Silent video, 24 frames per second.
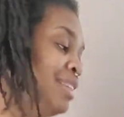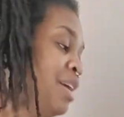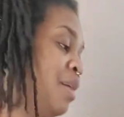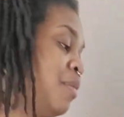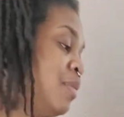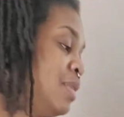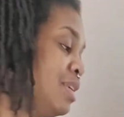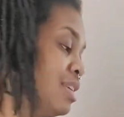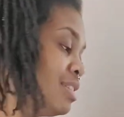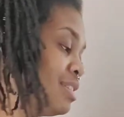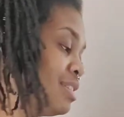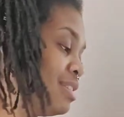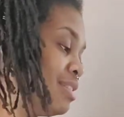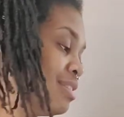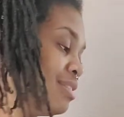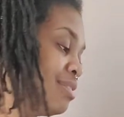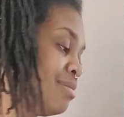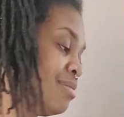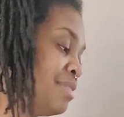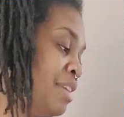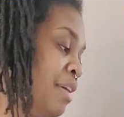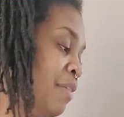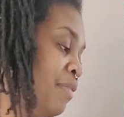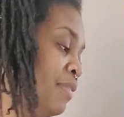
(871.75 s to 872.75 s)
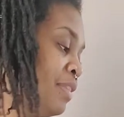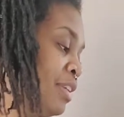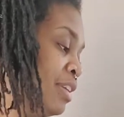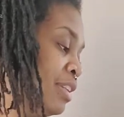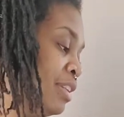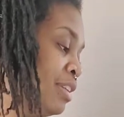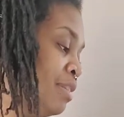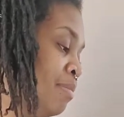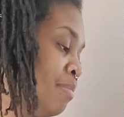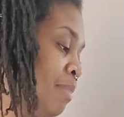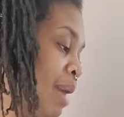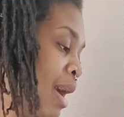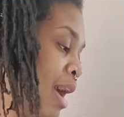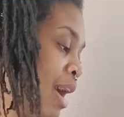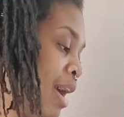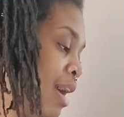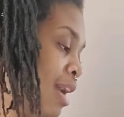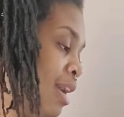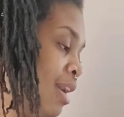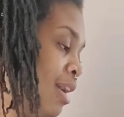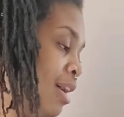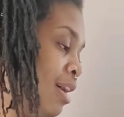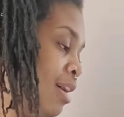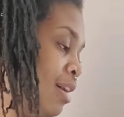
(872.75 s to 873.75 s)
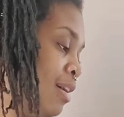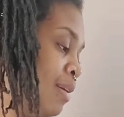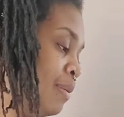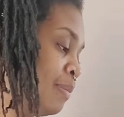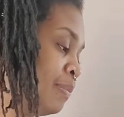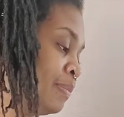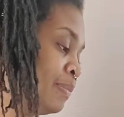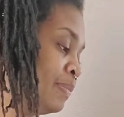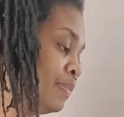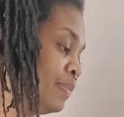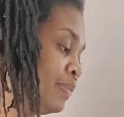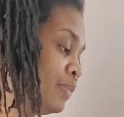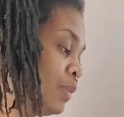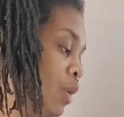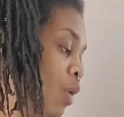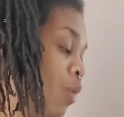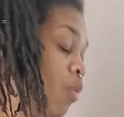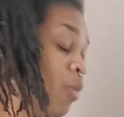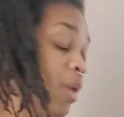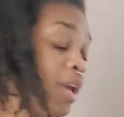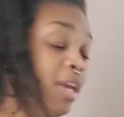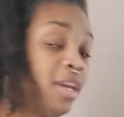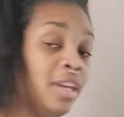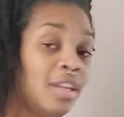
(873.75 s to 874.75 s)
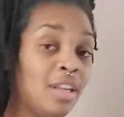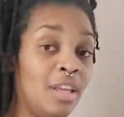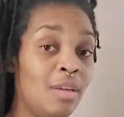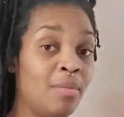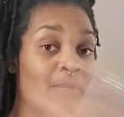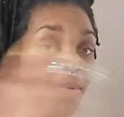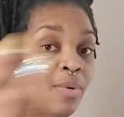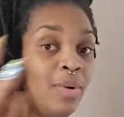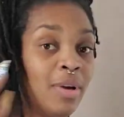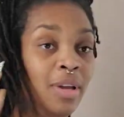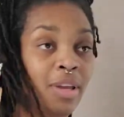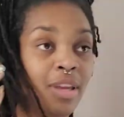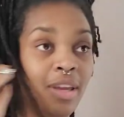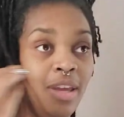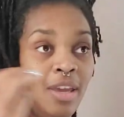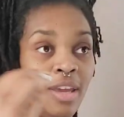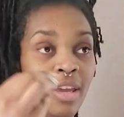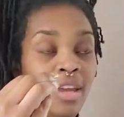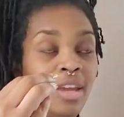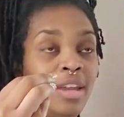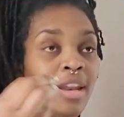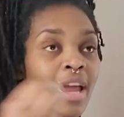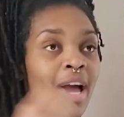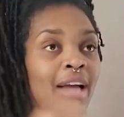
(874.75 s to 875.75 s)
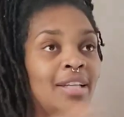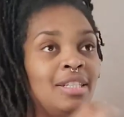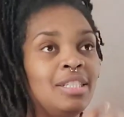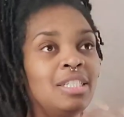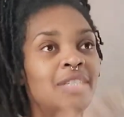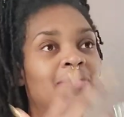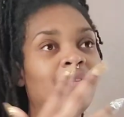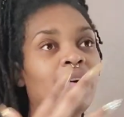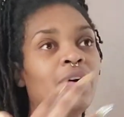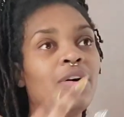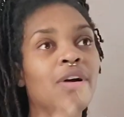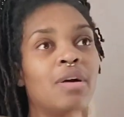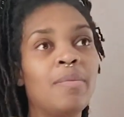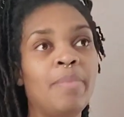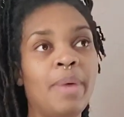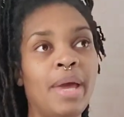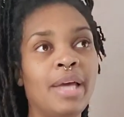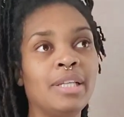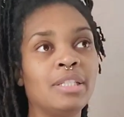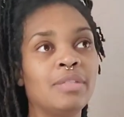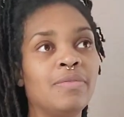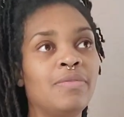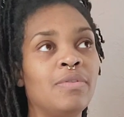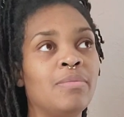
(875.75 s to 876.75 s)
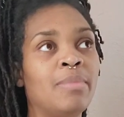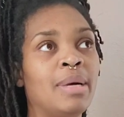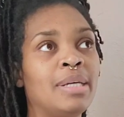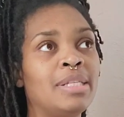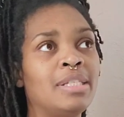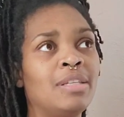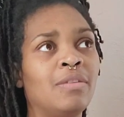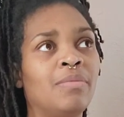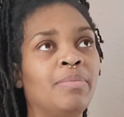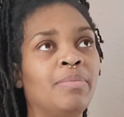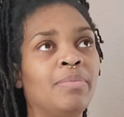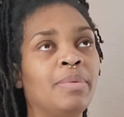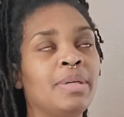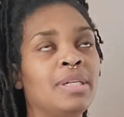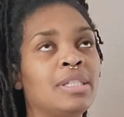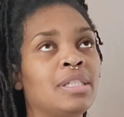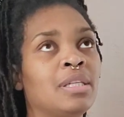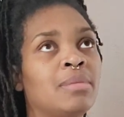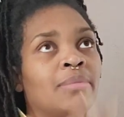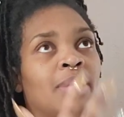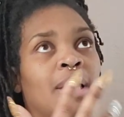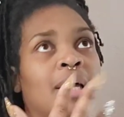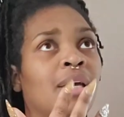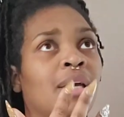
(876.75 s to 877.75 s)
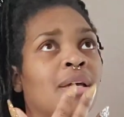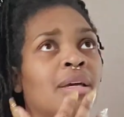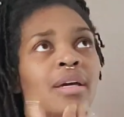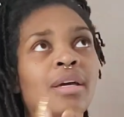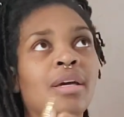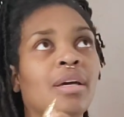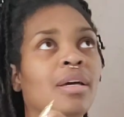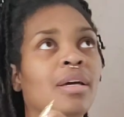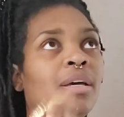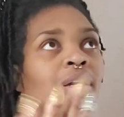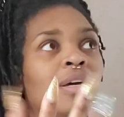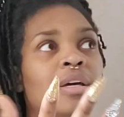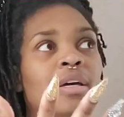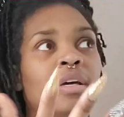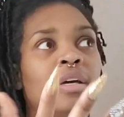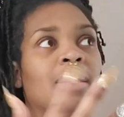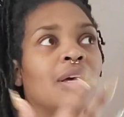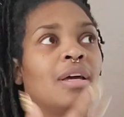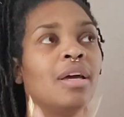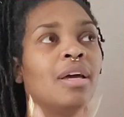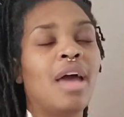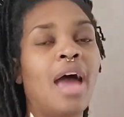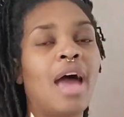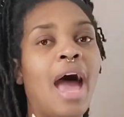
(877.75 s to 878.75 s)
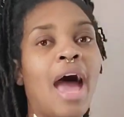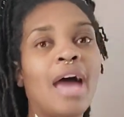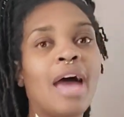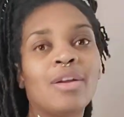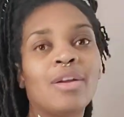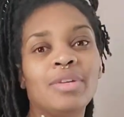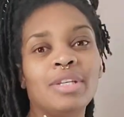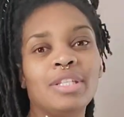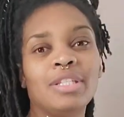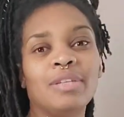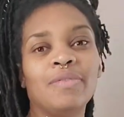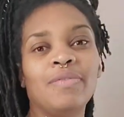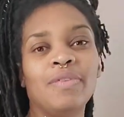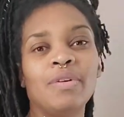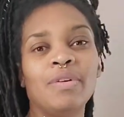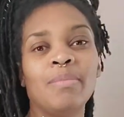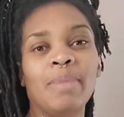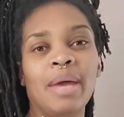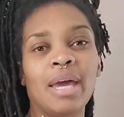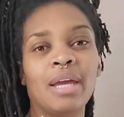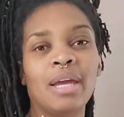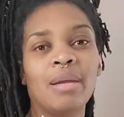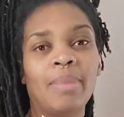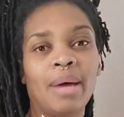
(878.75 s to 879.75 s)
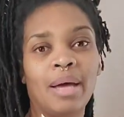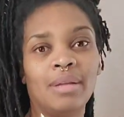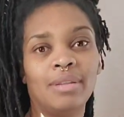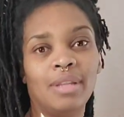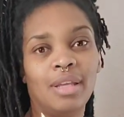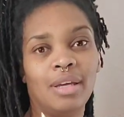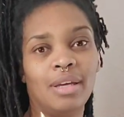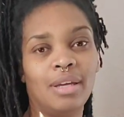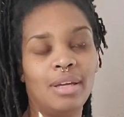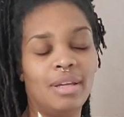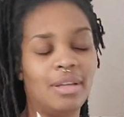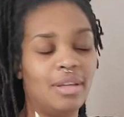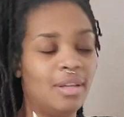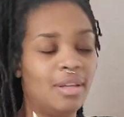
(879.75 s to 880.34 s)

was definitely my awakening point, and I just felt compassion for myself because I'm like, I don't need to feel bad about that,